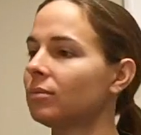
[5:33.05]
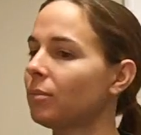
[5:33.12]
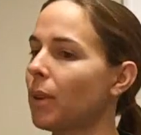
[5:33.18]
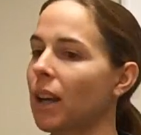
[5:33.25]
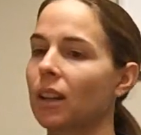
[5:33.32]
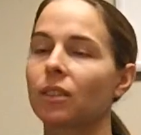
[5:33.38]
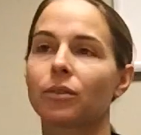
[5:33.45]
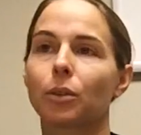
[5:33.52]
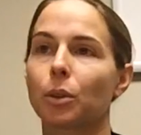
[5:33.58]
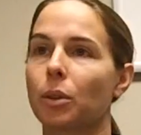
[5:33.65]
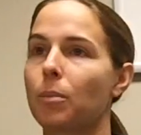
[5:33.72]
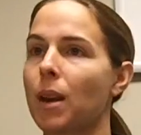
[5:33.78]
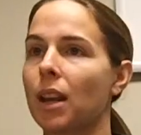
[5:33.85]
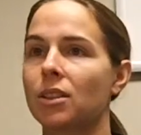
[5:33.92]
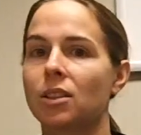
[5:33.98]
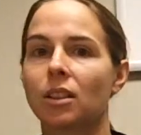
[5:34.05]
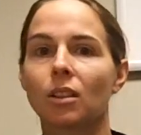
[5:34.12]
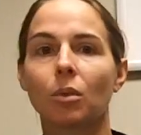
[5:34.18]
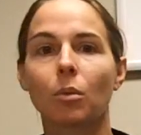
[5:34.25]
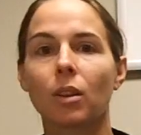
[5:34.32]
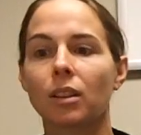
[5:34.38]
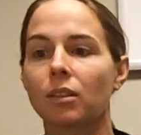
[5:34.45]
back and forth match
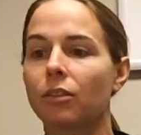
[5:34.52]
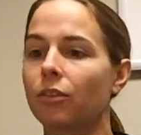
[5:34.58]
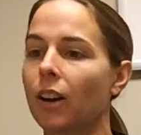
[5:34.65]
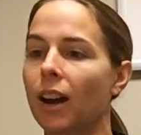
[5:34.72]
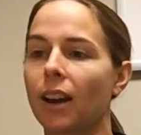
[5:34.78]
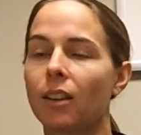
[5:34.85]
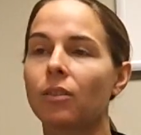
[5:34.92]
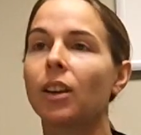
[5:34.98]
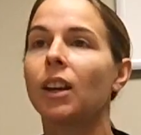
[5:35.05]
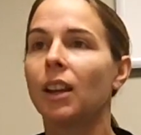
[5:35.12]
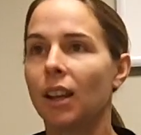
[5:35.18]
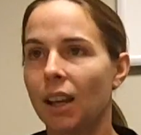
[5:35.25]
here, one in five,